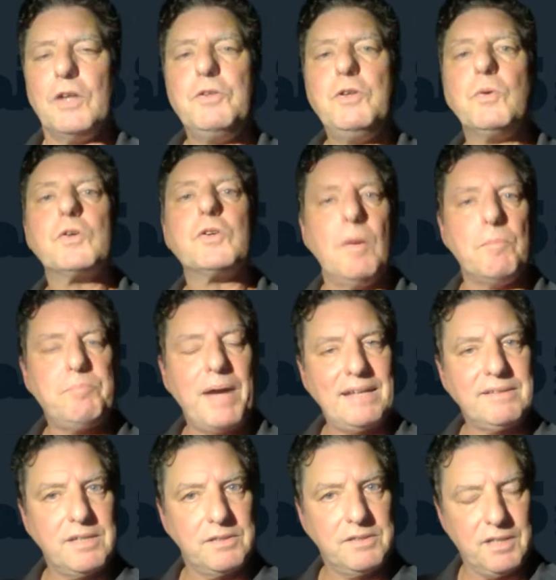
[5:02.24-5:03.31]
a new
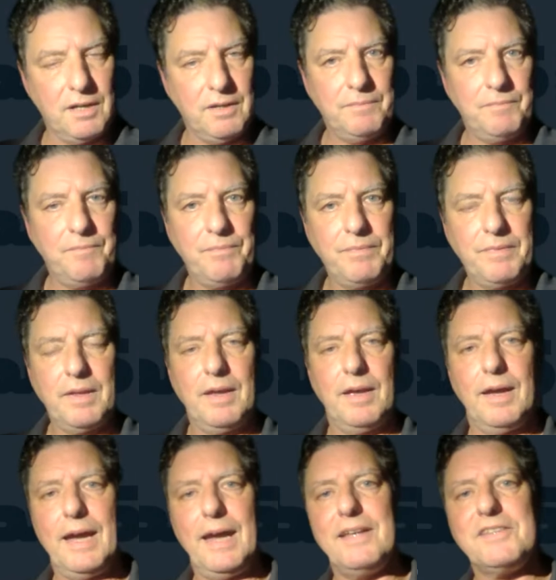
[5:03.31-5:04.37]
competitor.
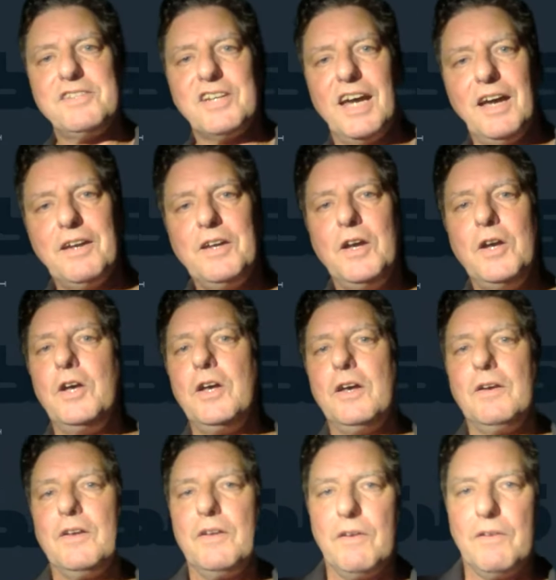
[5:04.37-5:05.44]
And
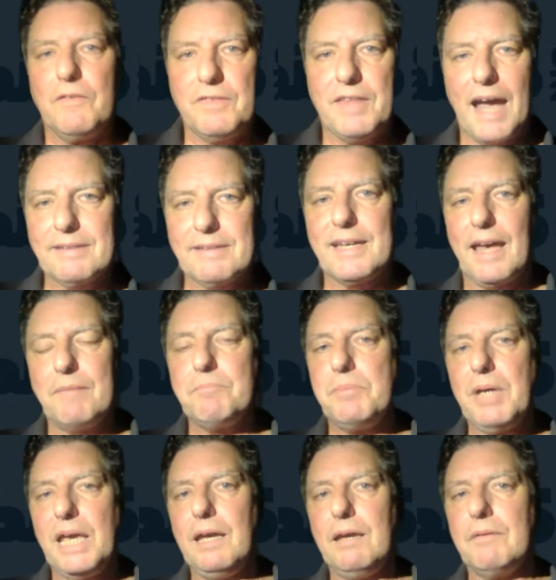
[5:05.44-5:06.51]
that can
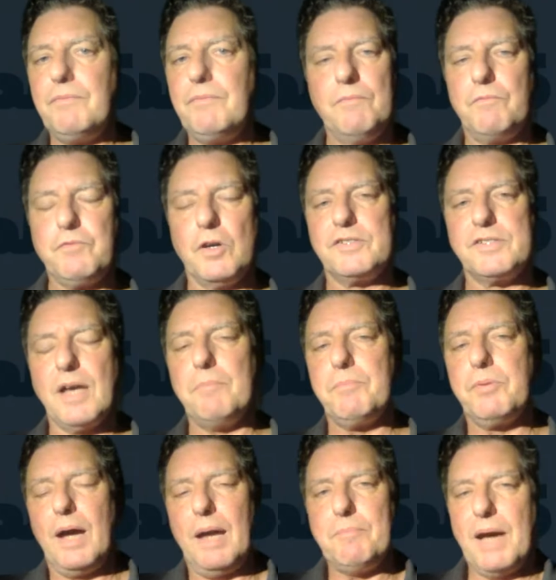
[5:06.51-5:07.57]
be, for
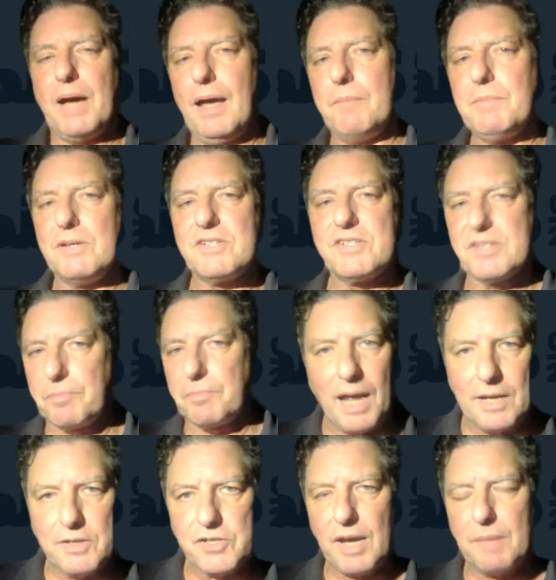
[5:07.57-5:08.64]
example, I'm a
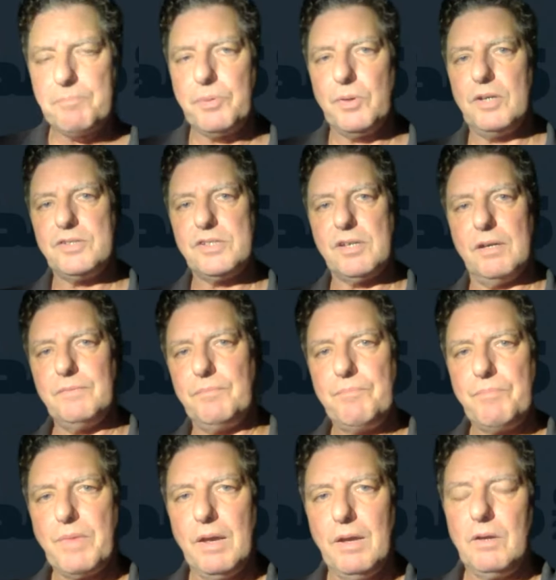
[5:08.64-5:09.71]
supply chain person,
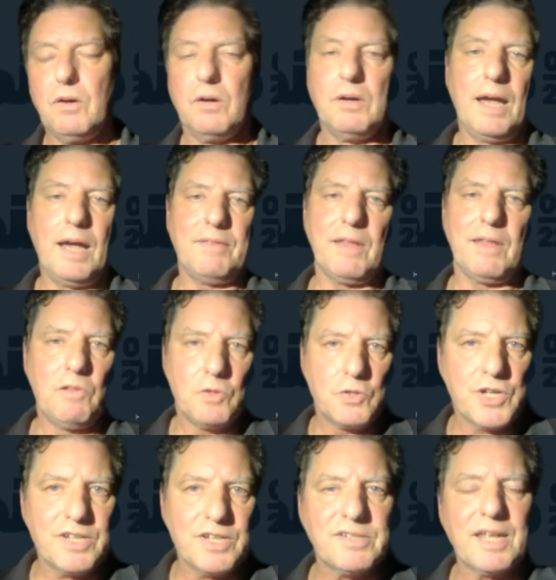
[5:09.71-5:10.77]
and
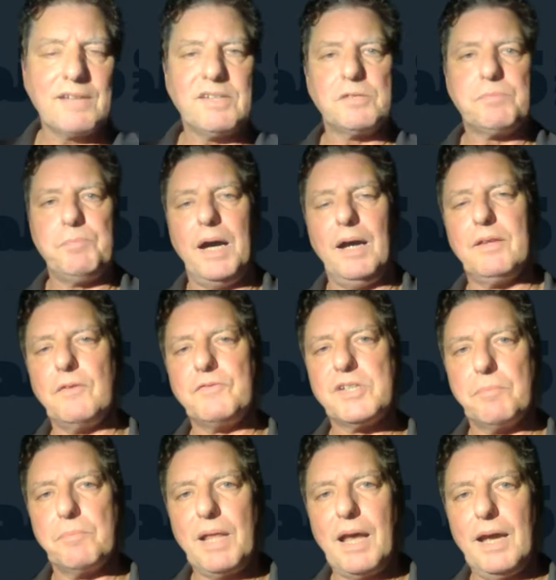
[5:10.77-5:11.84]
logistics is part of
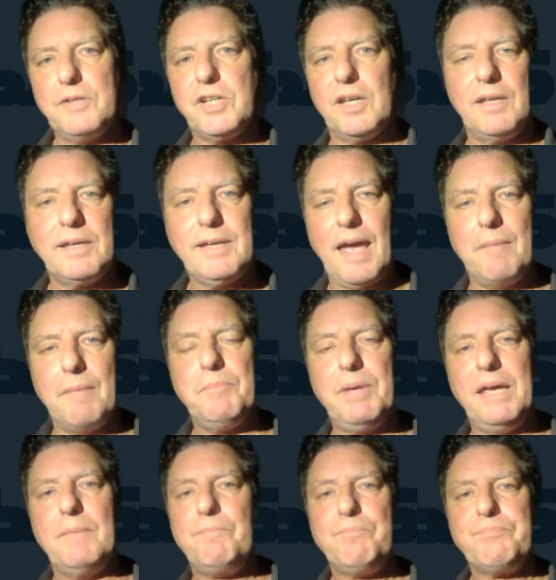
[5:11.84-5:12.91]
supply chain. It can
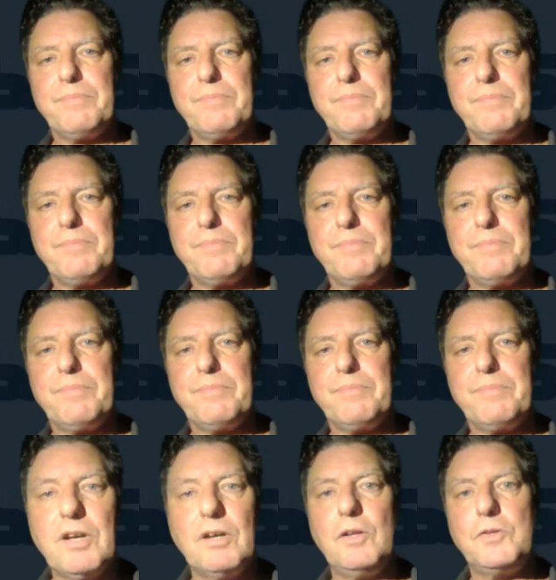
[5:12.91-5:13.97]
be a
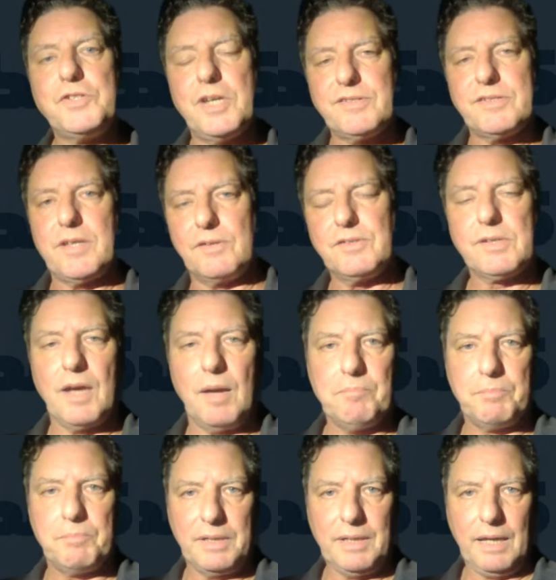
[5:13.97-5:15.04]
digital logistics
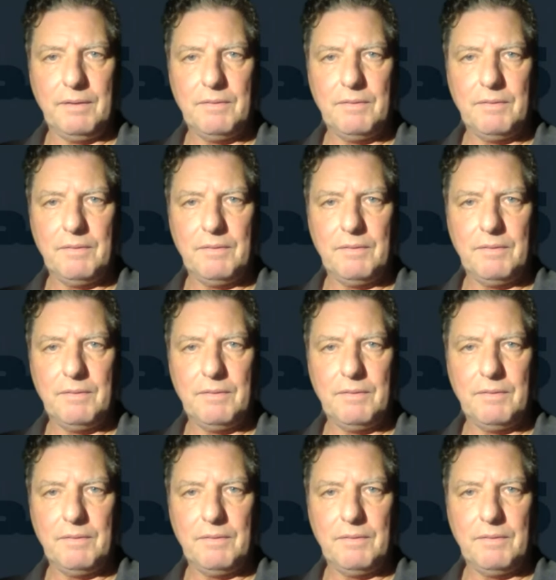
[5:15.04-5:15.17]
company.